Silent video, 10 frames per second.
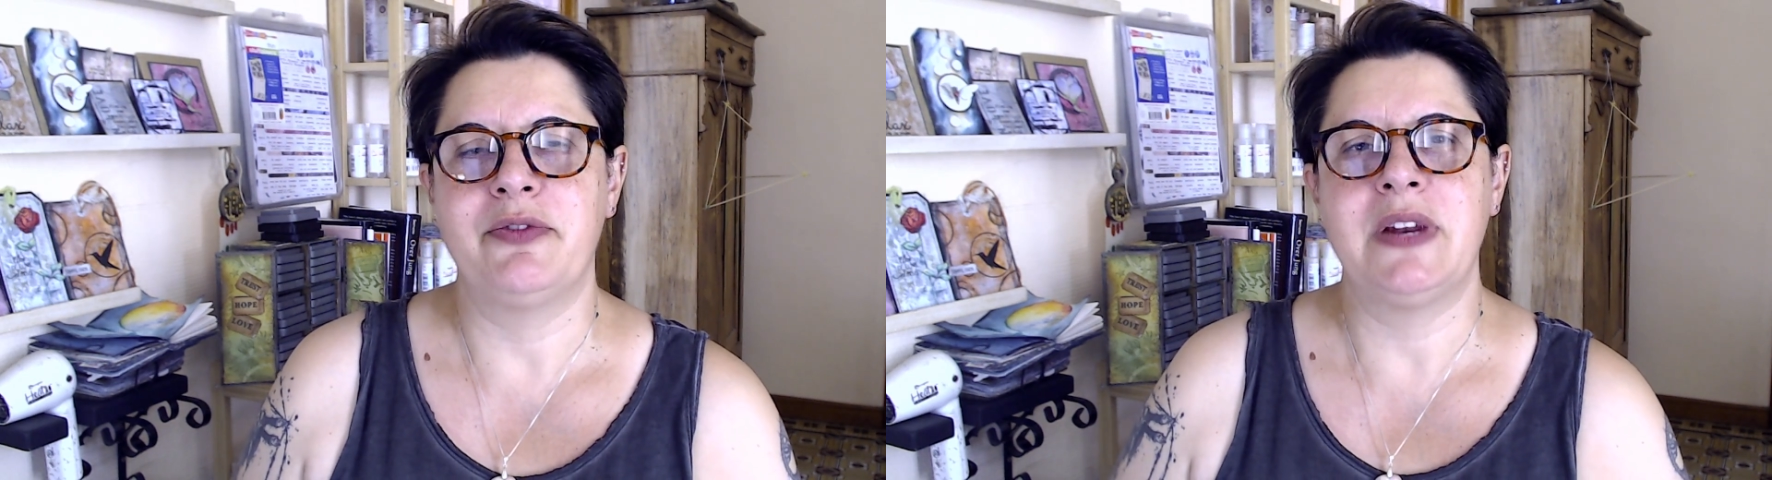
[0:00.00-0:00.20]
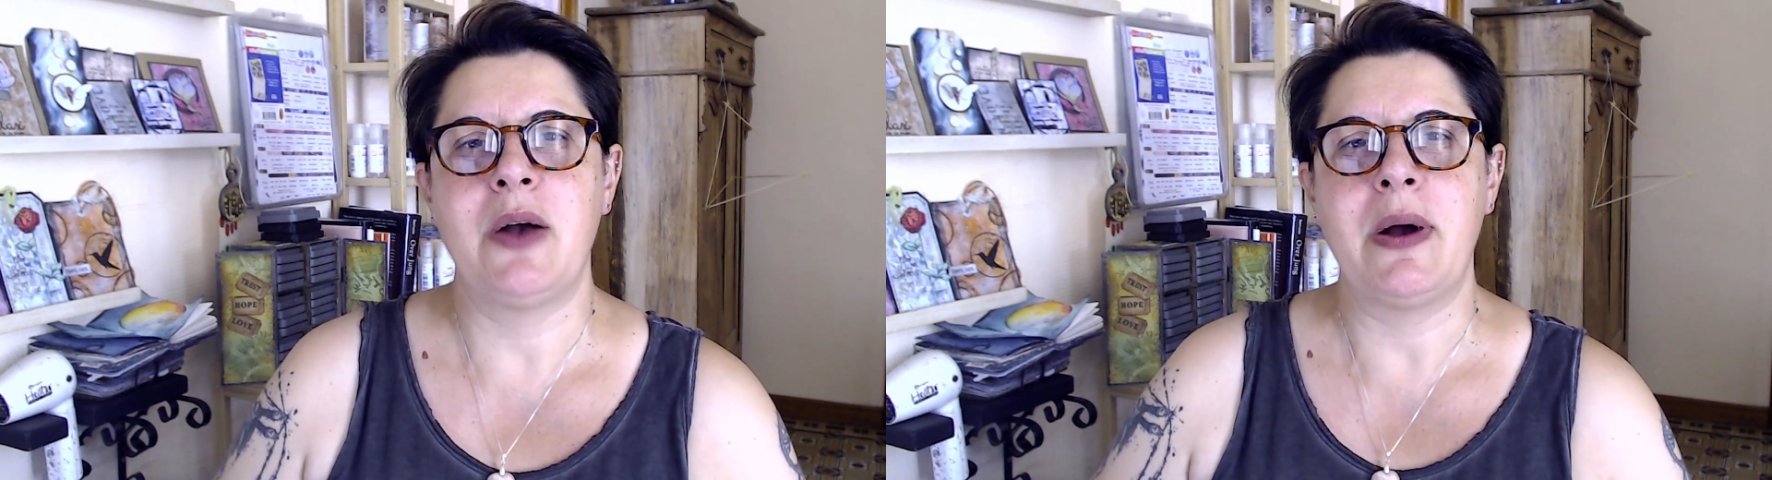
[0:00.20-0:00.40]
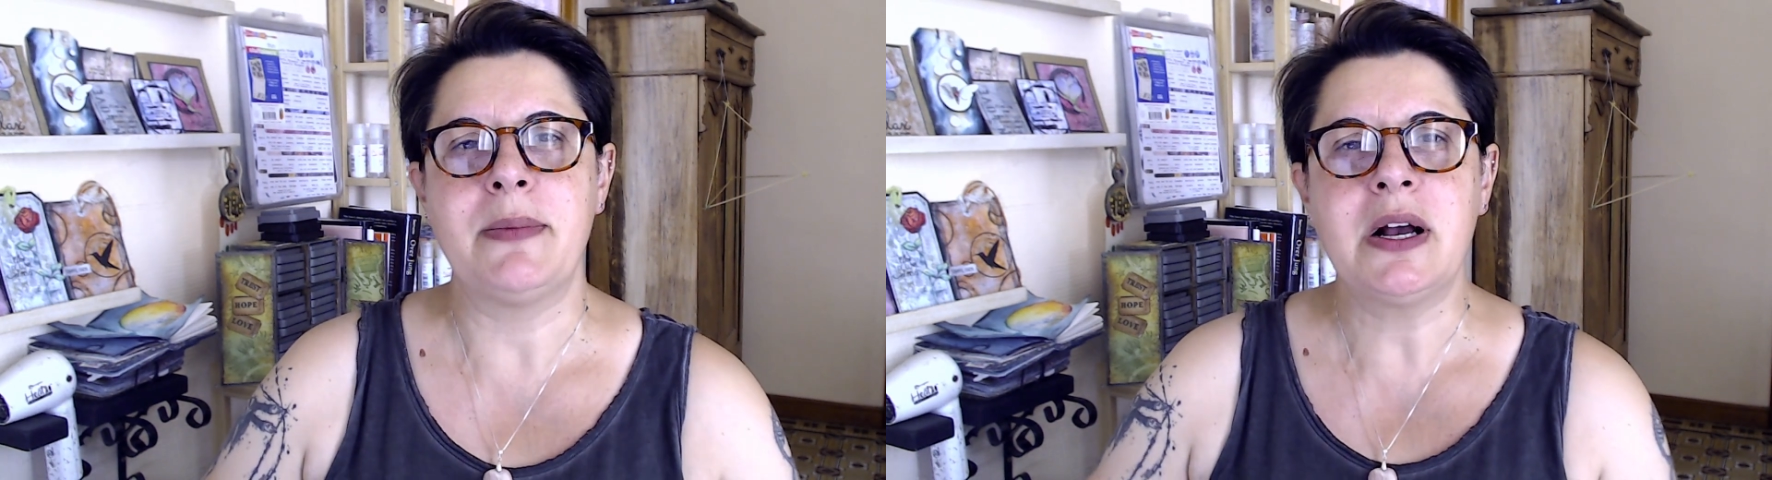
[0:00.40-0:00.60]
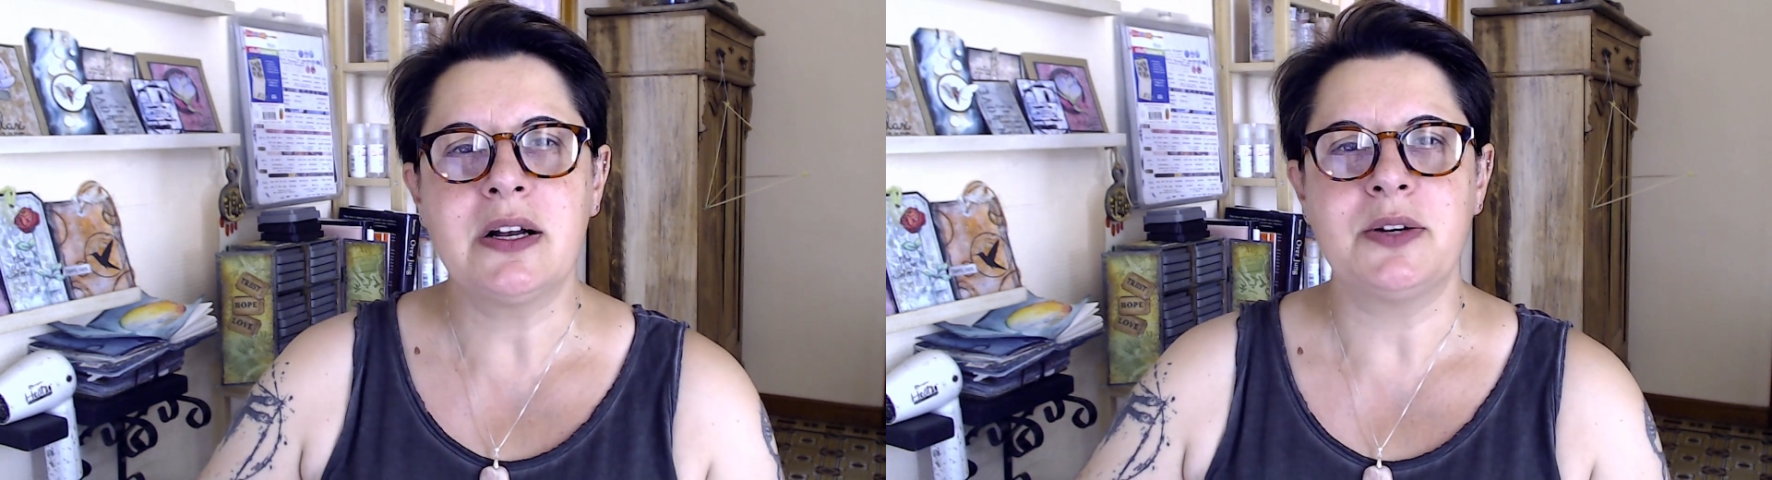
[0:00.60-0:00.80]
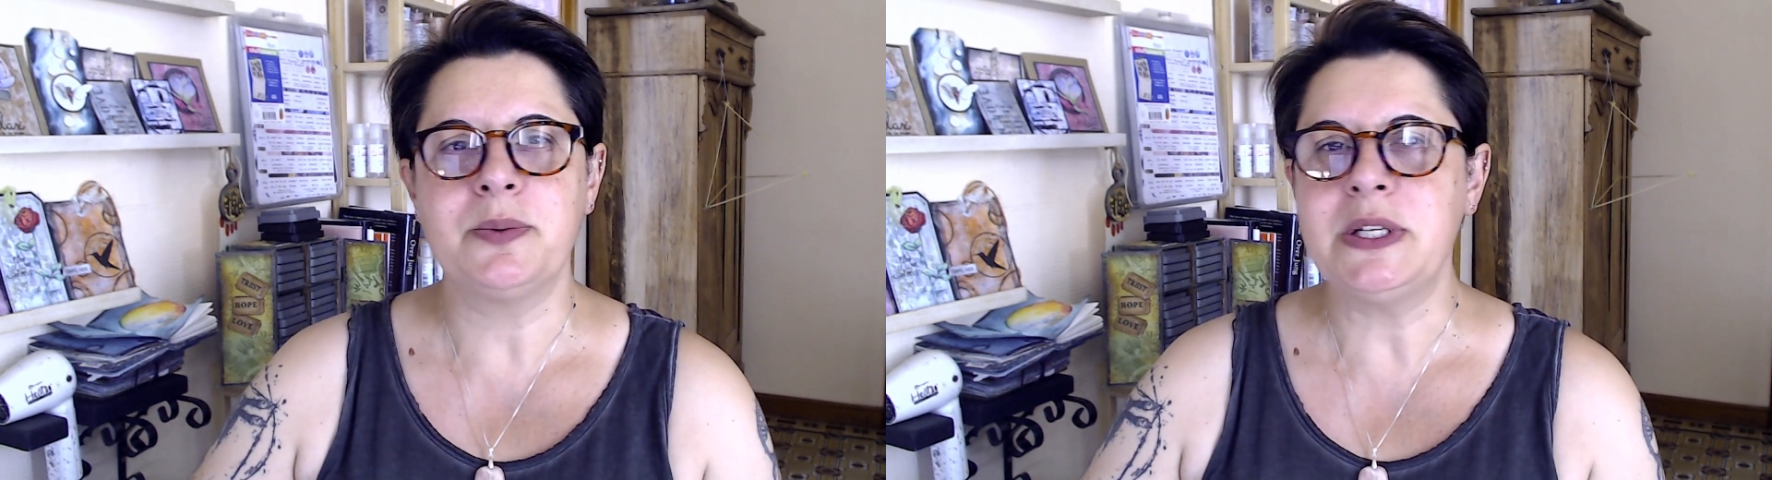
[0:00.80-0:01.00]
Now, I'm not
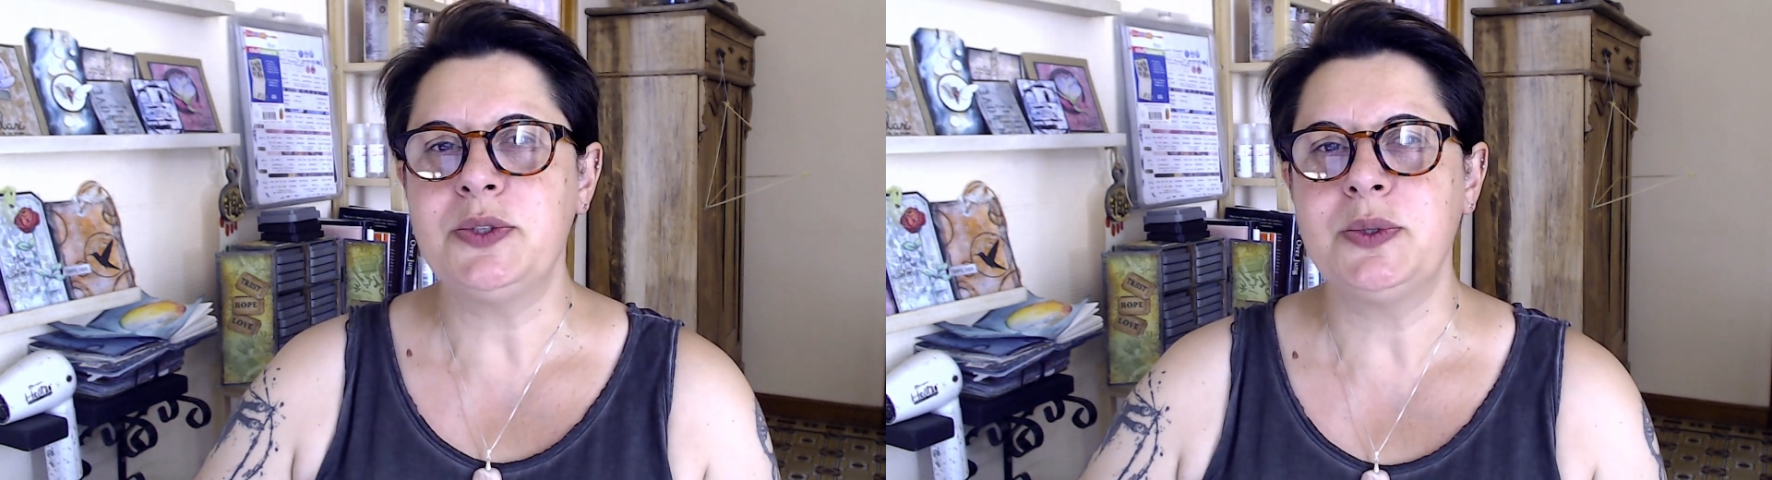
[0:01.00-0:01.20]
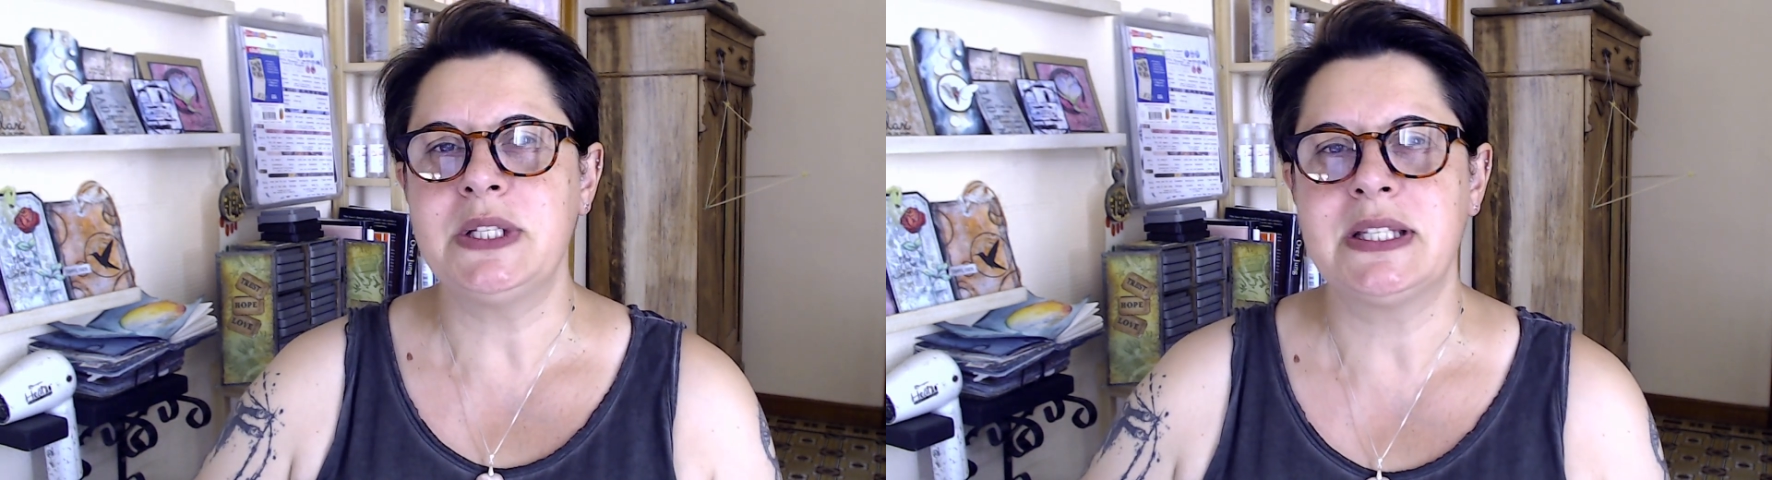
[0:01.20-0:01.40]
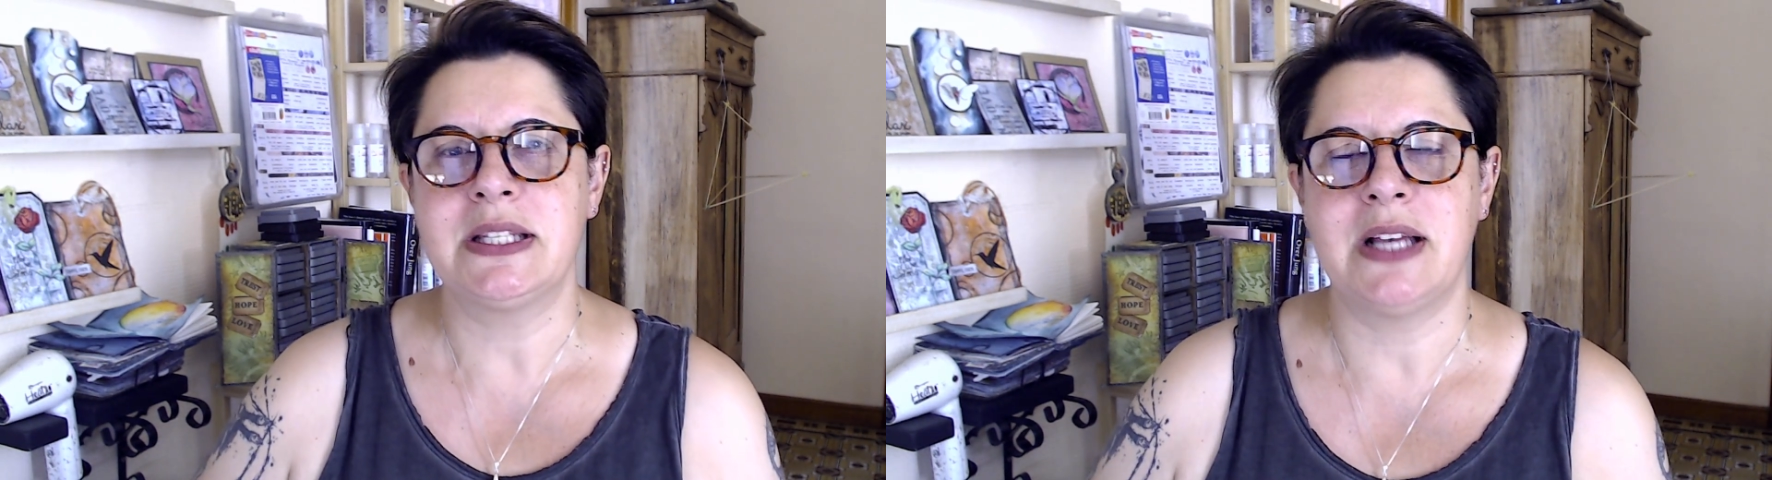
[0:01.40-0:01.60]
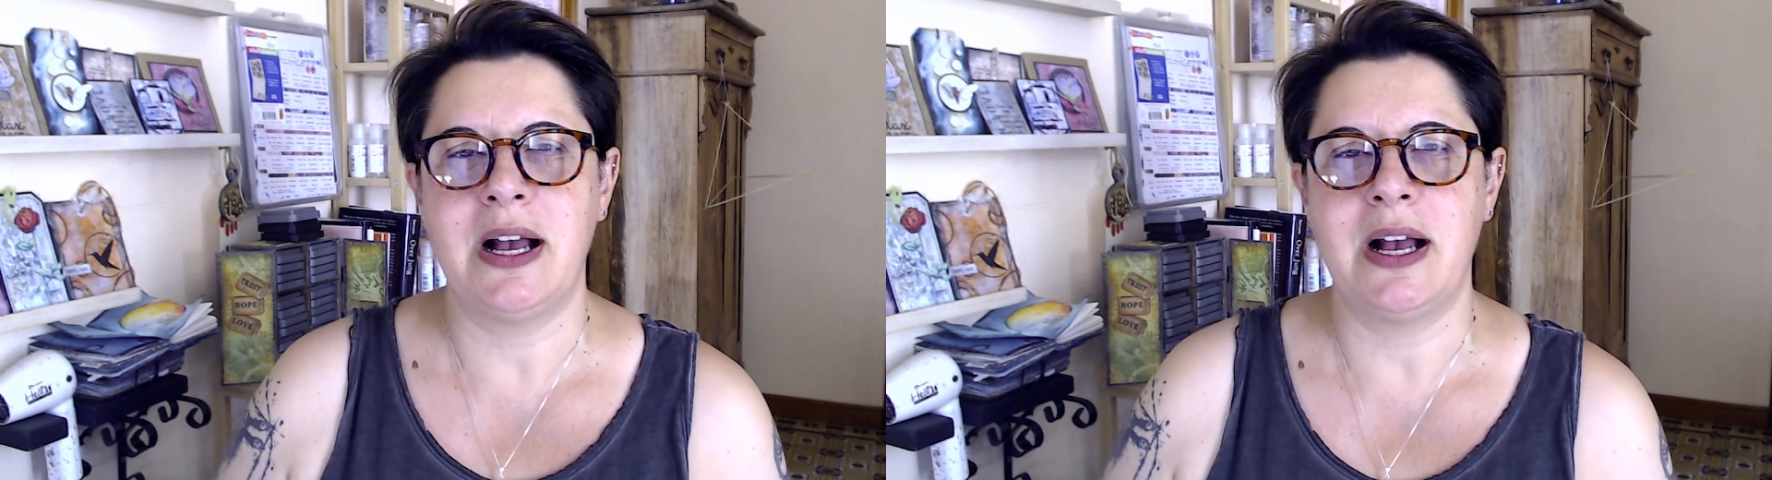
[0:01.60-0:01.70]
going to redo this